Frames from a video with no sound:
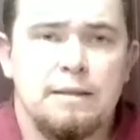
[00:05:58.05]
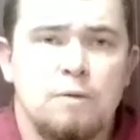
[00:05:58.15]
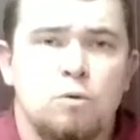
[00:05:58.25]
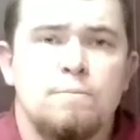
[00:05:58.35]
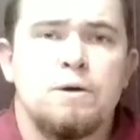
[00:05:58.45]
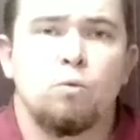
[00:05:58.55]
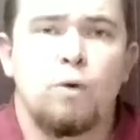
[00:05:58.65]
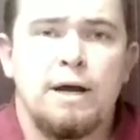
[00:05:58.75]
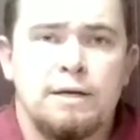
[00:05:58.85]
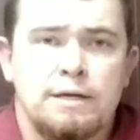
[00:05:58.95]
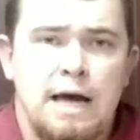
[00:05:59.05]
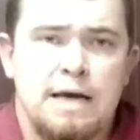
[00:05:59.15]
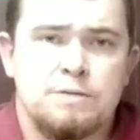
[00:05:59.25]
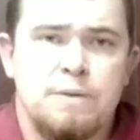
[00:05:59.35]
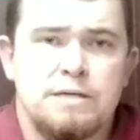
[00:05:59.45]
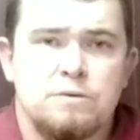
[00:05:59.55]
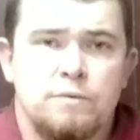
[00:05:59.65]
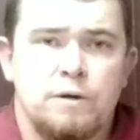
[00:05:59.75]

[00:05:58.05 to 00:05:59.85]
They want to be recognized based on